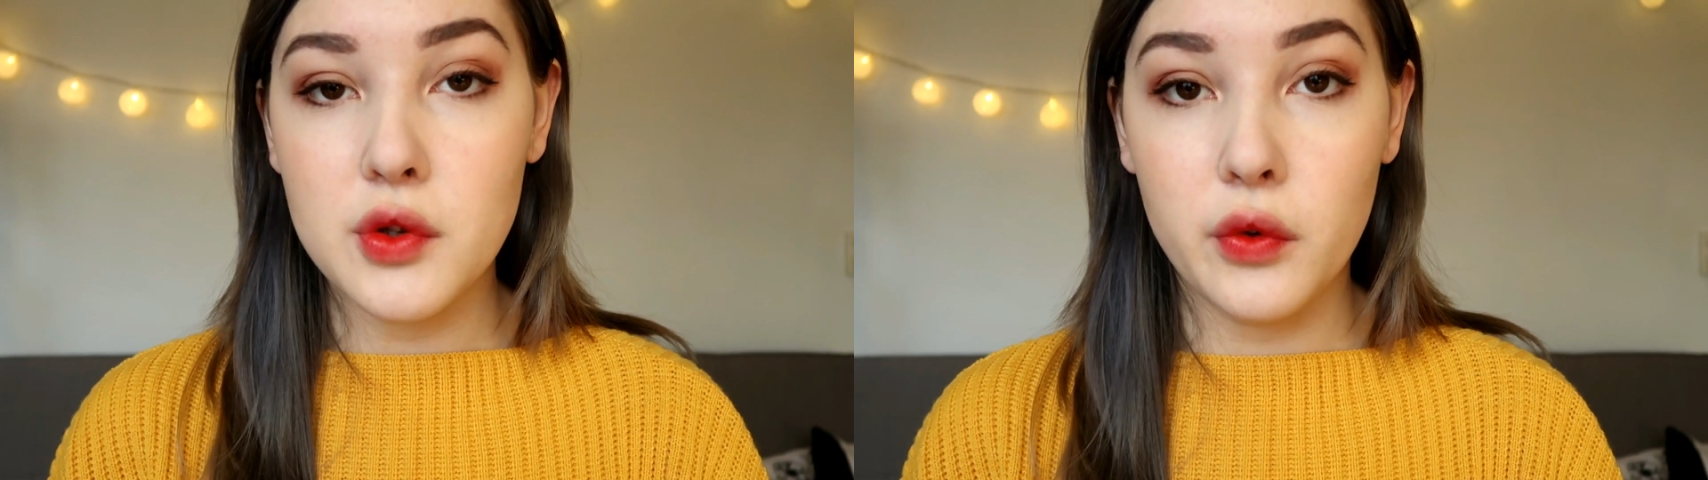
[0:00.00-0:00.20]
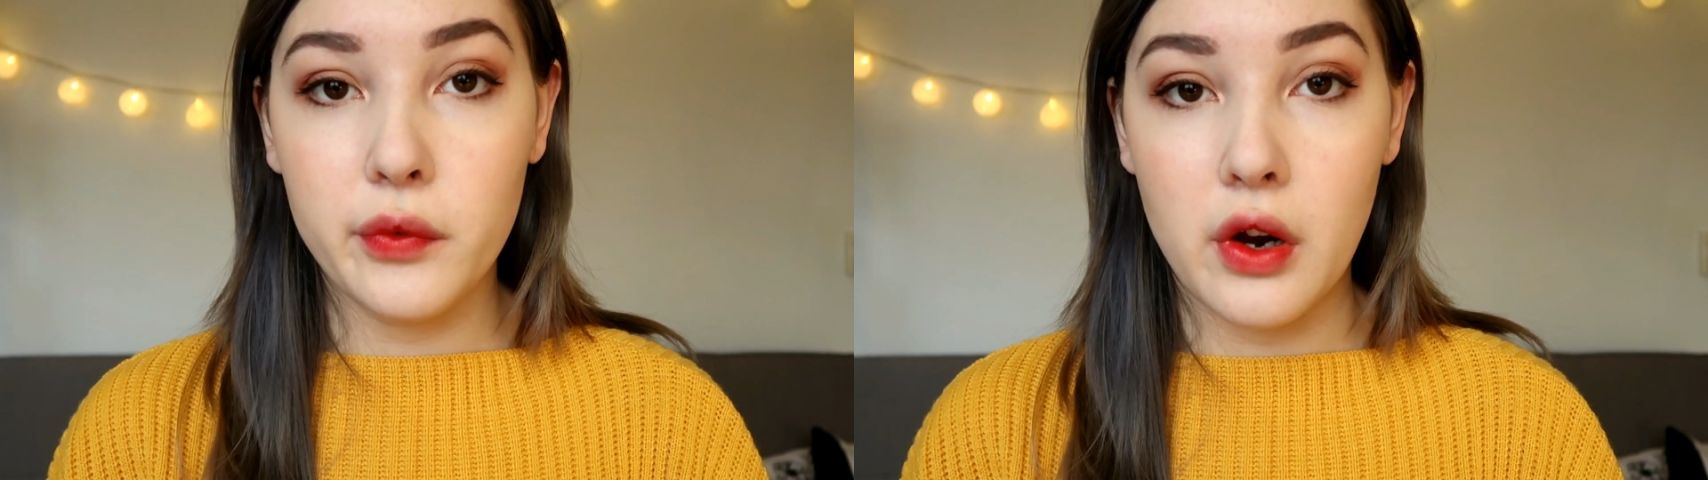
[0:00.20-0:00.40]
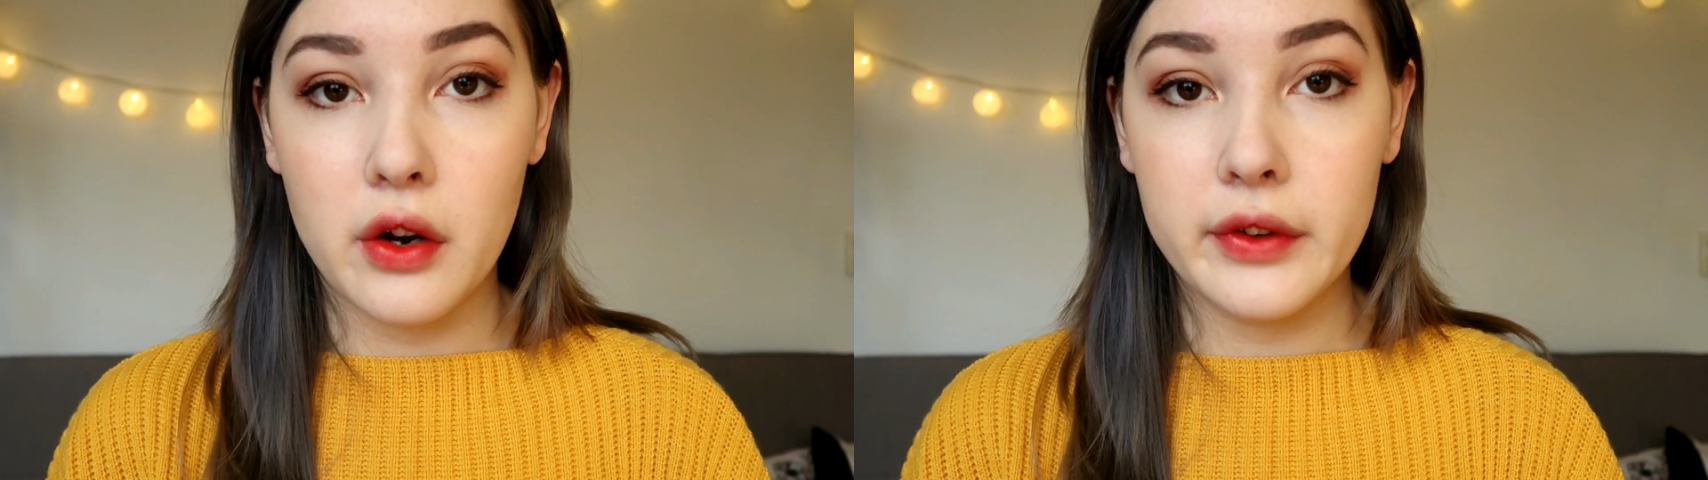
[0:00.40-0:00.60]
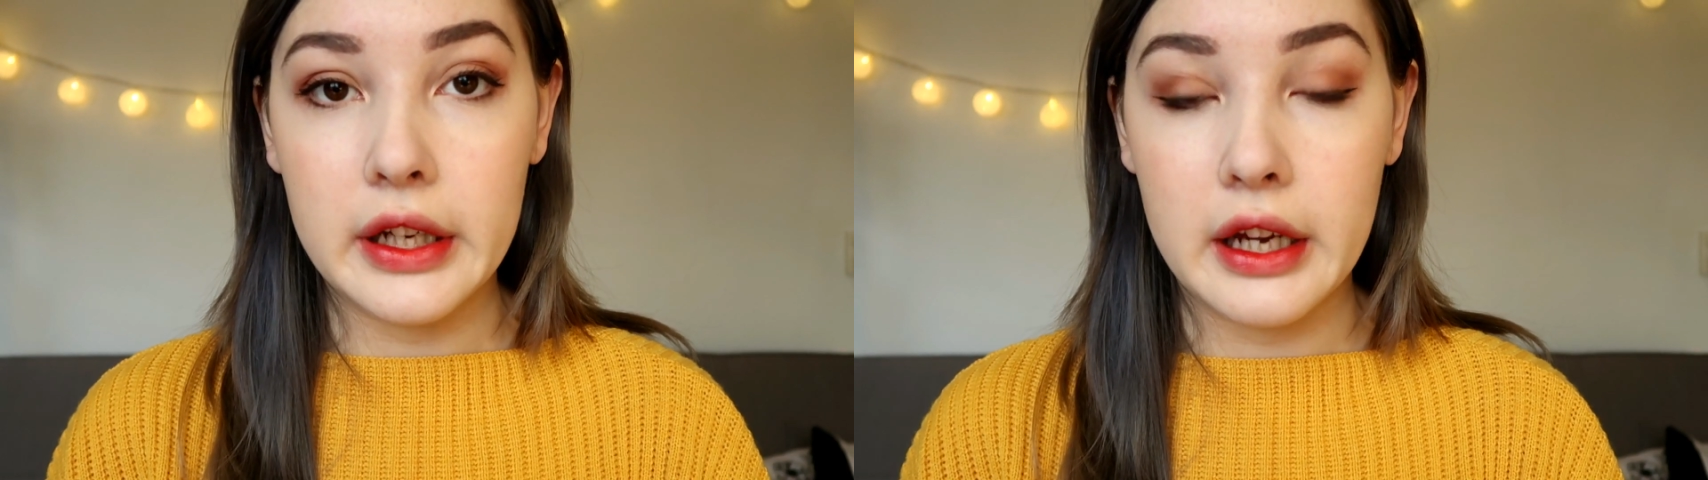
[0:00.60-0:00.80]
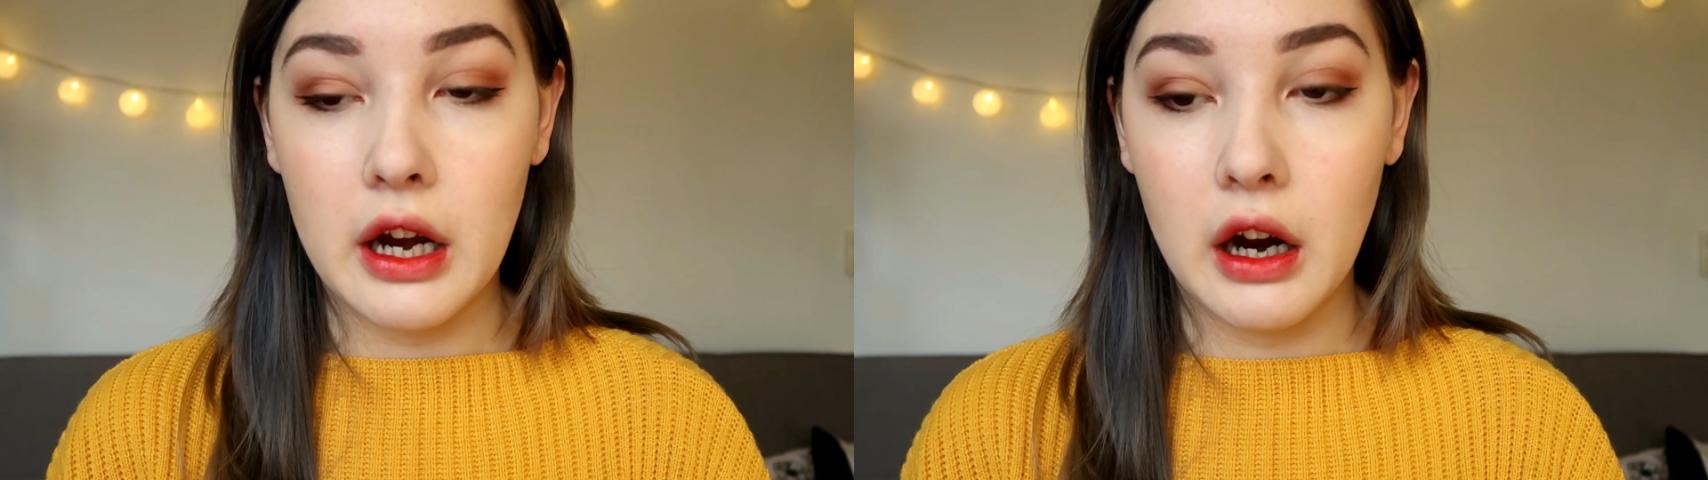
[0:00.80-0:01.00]
so far
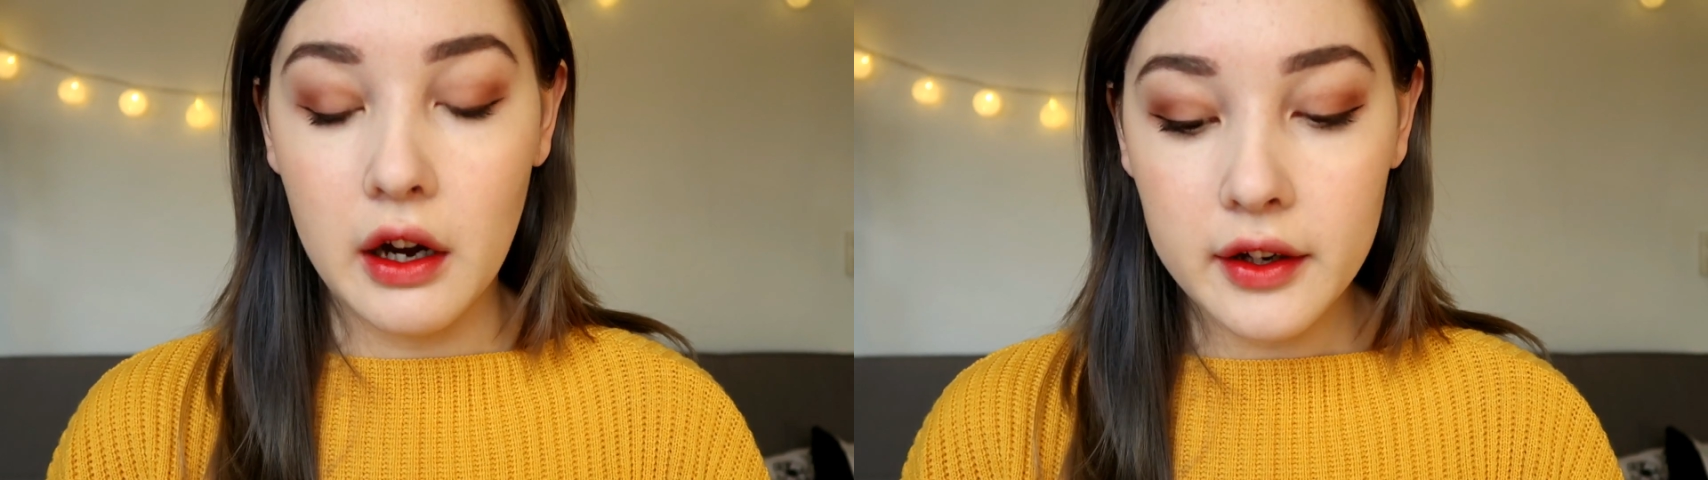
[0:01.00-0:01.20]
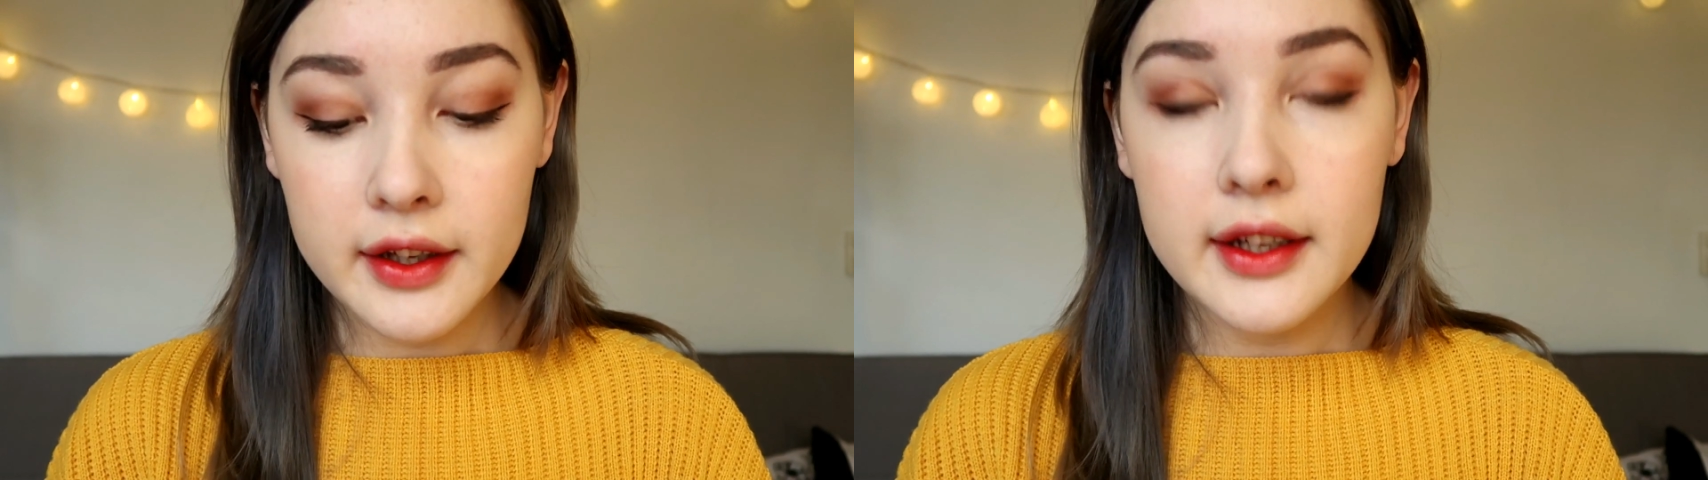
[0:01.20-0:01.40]
really are.